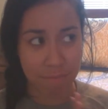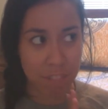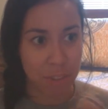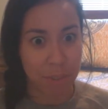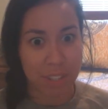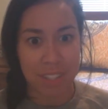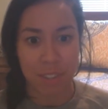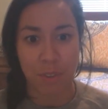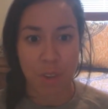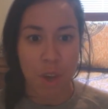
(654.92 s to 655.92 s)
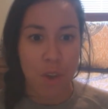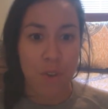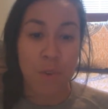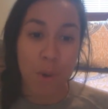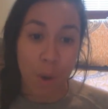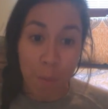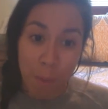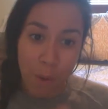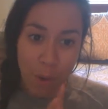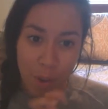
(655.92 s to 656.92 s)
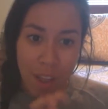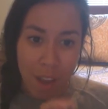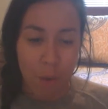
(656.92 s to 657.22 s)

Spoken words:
you know, considered normal,